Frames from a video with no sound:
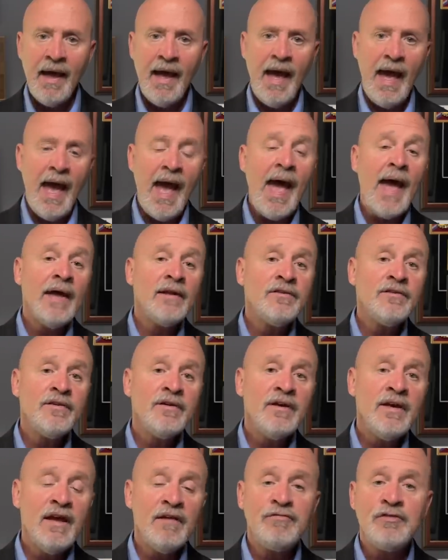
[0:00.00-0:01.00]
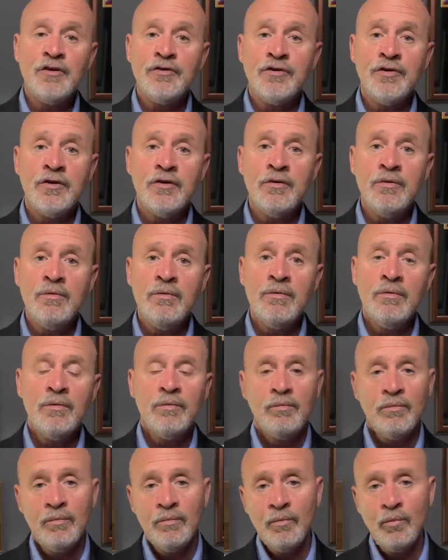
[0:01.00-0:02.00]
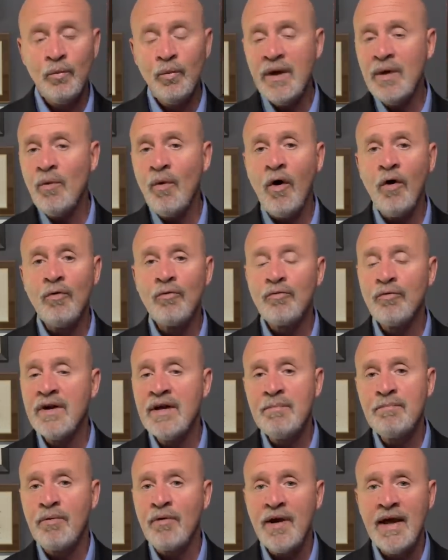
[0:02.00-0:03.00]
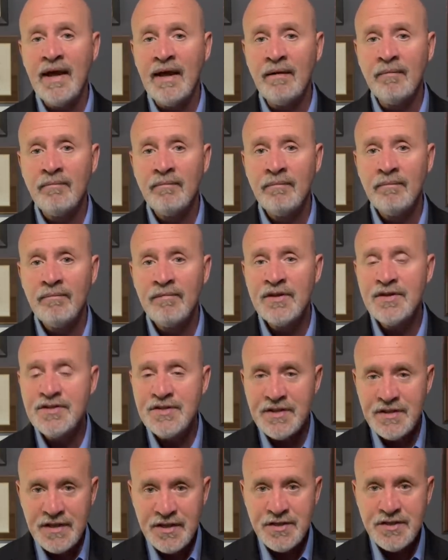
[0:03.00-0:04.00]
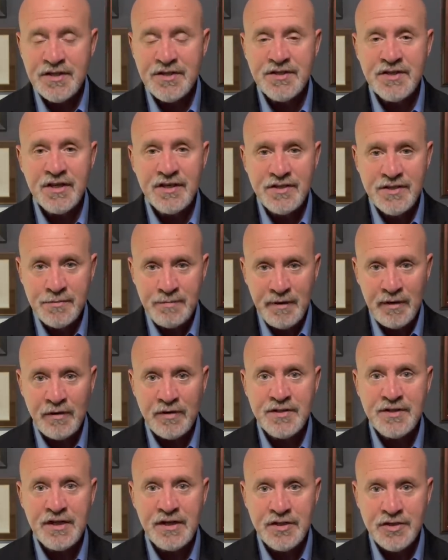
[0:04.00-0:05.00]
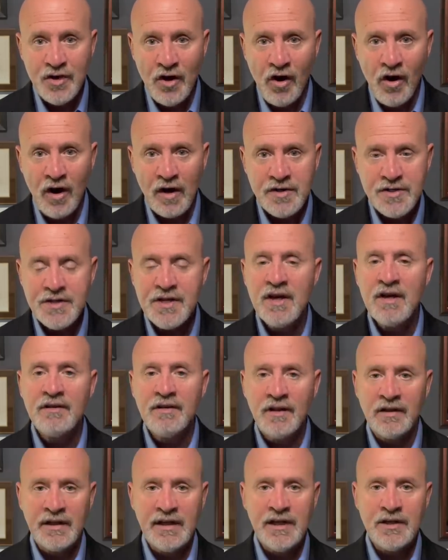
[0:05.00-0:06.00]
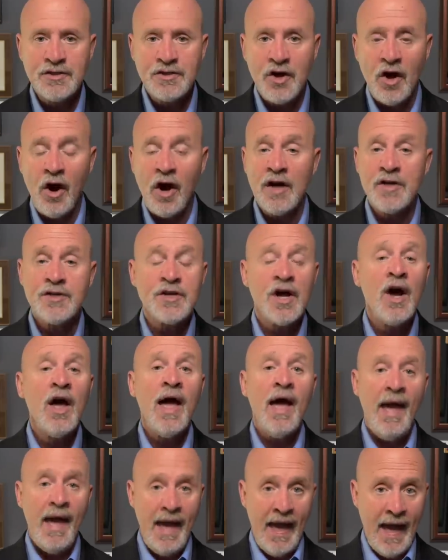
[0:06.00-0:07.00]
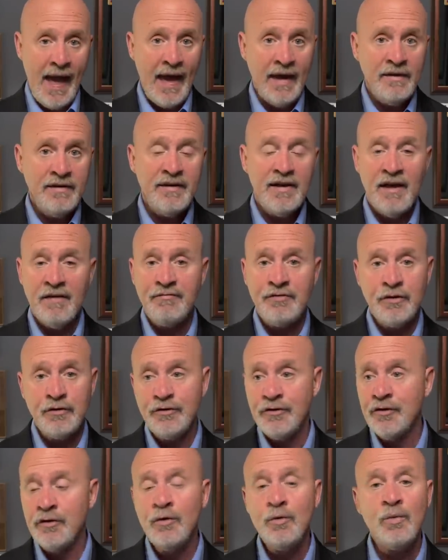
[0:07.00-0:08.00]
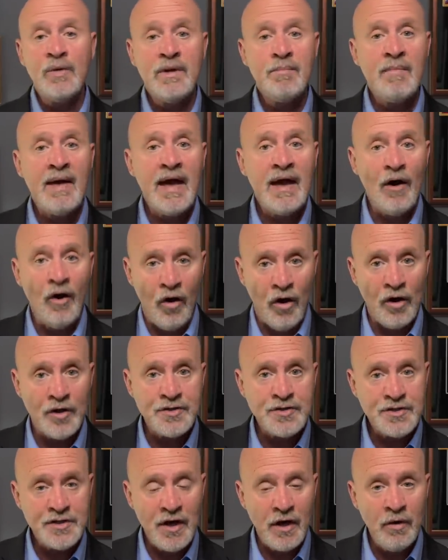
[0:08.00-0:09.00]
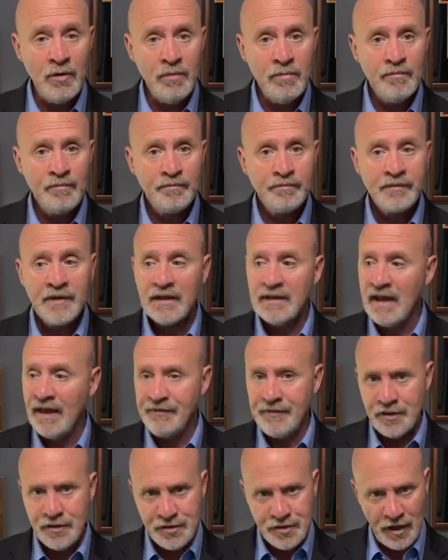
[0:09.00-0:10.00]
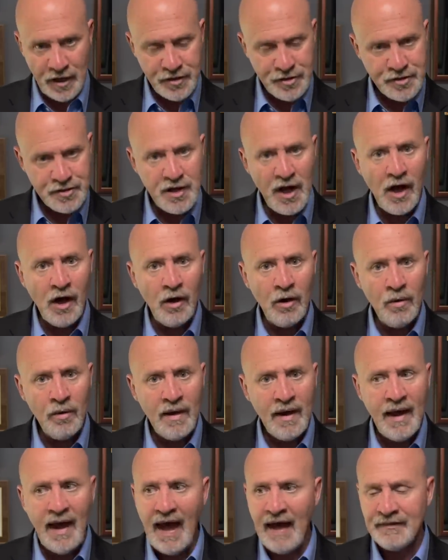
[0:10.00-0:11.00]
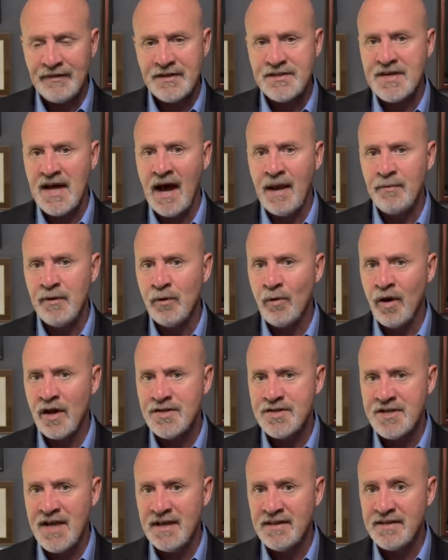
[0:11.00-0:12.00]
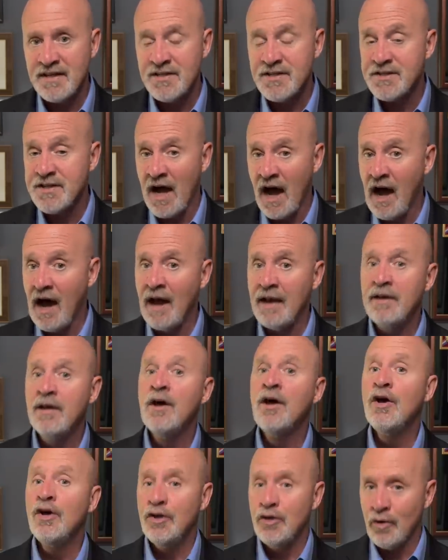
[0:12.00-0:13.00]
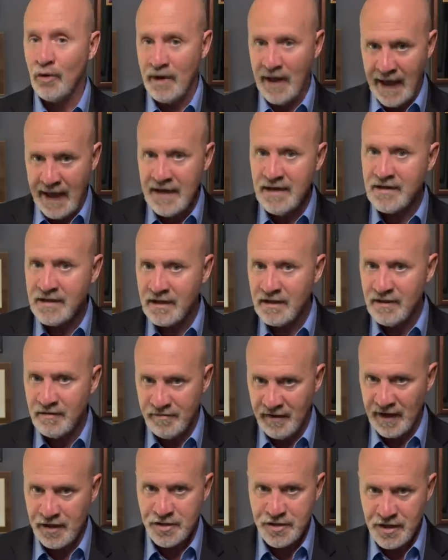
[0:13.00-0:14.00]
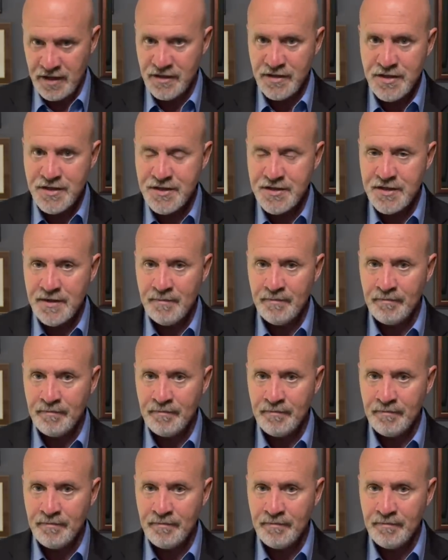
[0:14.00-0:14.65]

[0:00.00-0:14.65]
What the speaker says: And if you do, we won't rebring the seditious conspiracy charge, the lead charge. And if you do, we may also let the judge know at the time you are sentenced on your 8 convictions